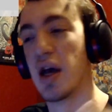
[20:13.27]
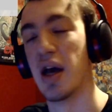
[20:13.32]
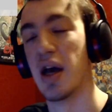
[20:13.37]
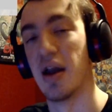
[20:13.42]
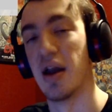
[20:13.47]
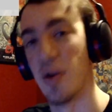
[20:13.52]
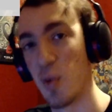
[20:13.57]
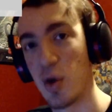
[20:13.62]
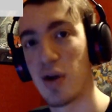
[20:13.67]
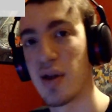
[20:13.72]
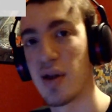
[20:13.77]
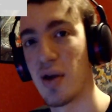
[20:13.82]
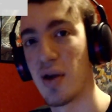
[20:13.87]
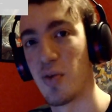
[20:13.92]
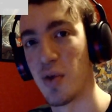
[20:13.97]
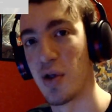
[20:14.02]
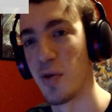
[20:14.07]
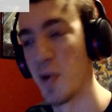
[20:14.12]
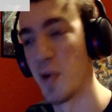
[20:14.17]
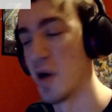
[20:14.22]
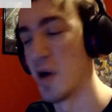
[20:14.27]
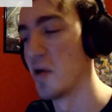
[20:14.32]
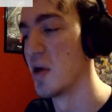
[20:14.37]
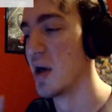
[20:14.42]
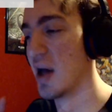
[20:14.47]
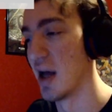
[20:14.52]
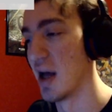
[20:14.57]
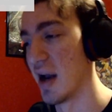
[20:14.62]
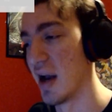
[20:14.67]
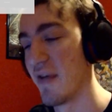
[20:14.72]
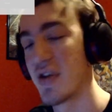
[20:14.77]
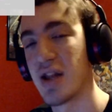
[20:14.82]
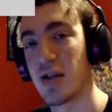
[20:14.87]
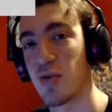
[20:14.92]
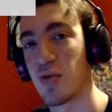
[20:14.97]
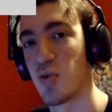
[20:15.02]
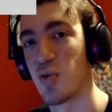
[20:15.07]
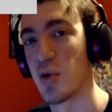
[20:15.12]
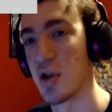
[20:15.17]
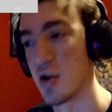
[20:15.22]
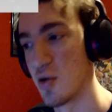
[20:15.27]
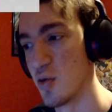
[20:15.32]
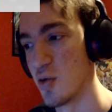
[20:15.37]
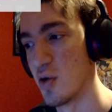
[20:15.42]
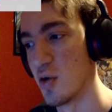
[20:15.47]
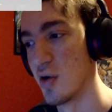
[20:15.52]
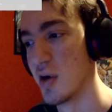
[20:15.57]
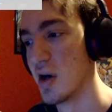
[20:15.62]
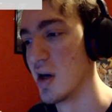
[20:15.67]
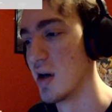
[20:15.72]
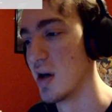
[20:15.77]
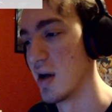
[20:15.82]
And it works out really well. And I think that's really cool.